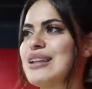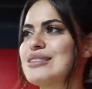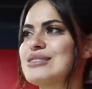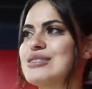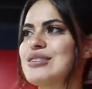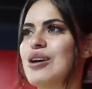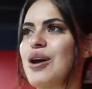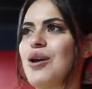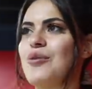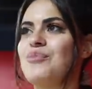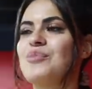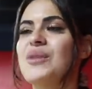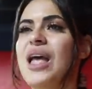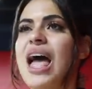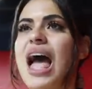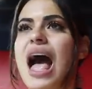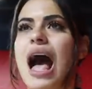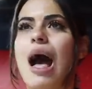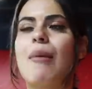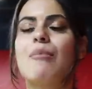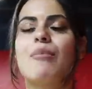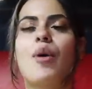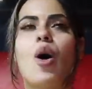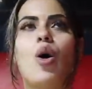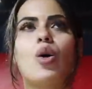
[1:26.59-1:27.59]
So
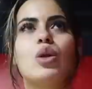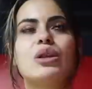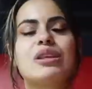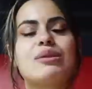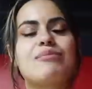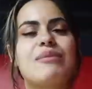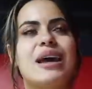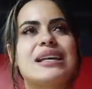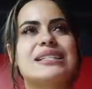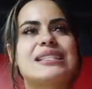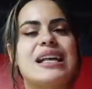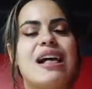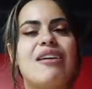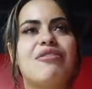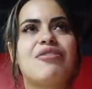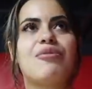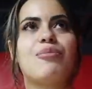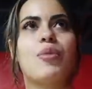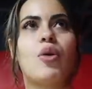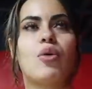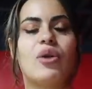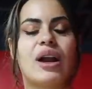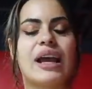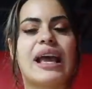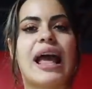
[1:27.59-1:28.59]
I'm holding myself
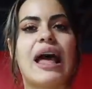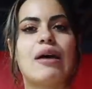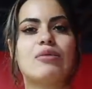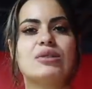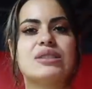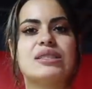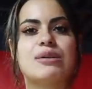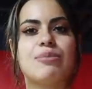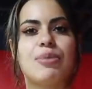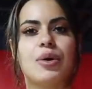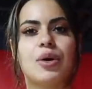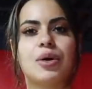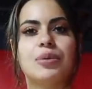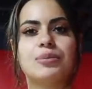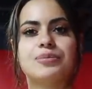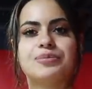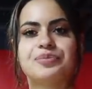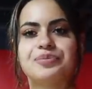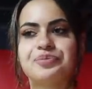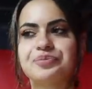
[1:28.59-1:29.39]
more accountable.